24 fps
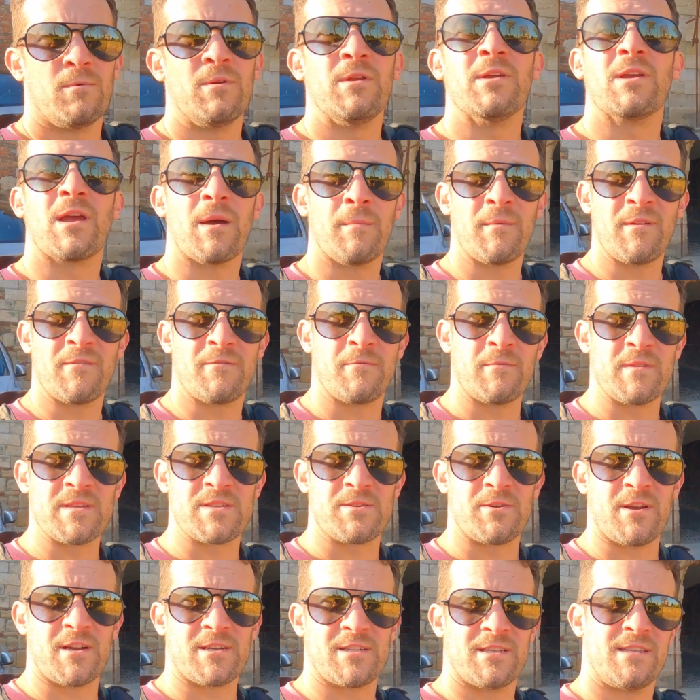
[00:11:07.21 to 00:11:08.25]
You come in from this
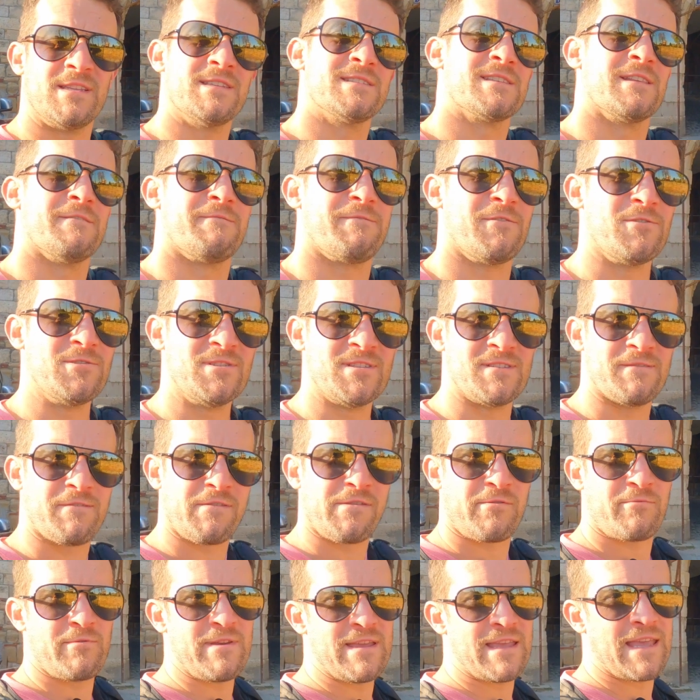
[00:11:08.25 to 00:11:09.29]
direction, this is the first of
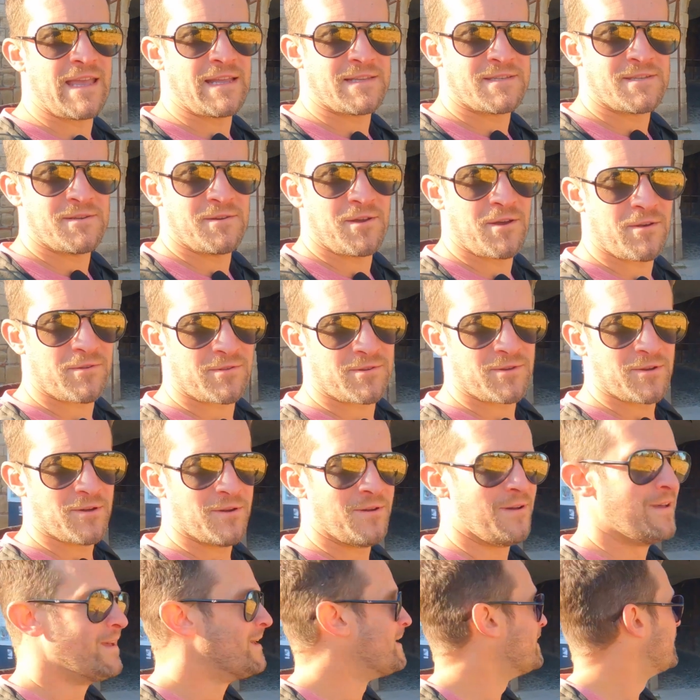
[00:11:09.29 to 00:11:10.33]
3 gates you go through,
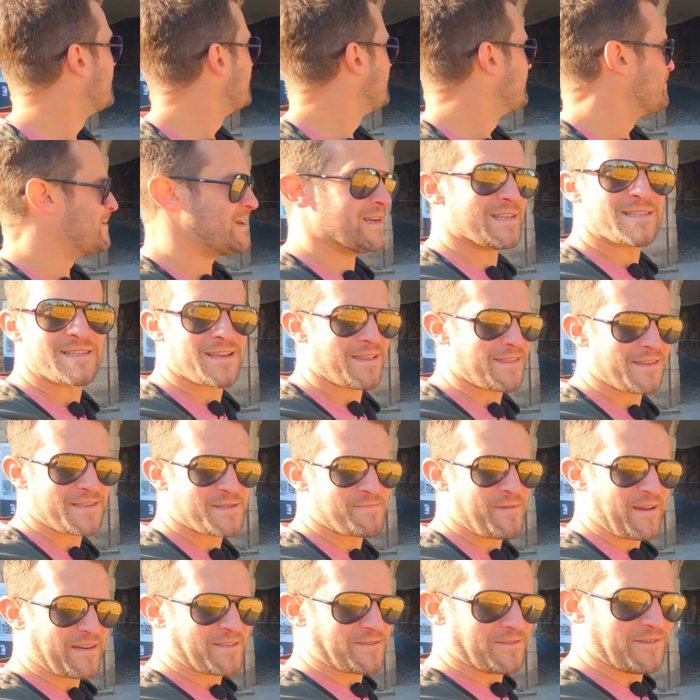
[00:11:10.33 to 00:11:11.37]
but it's nothing
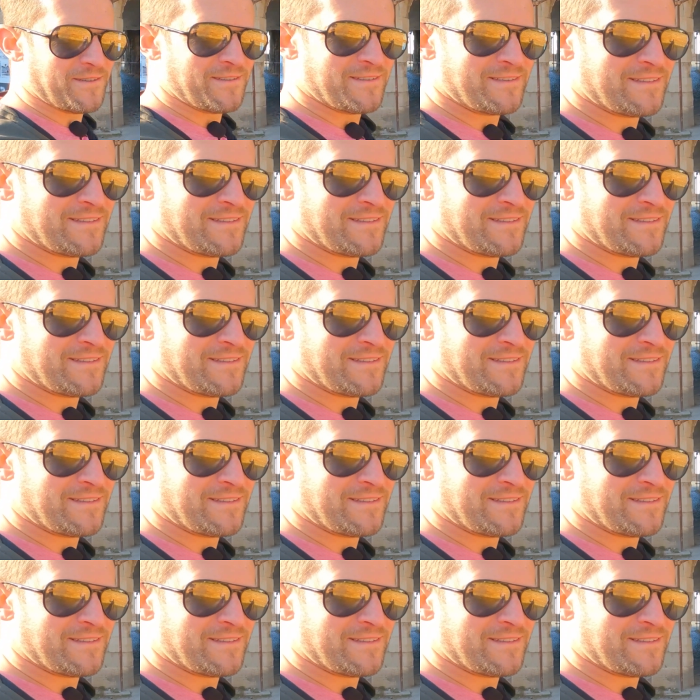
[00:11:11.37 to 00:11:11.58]
special.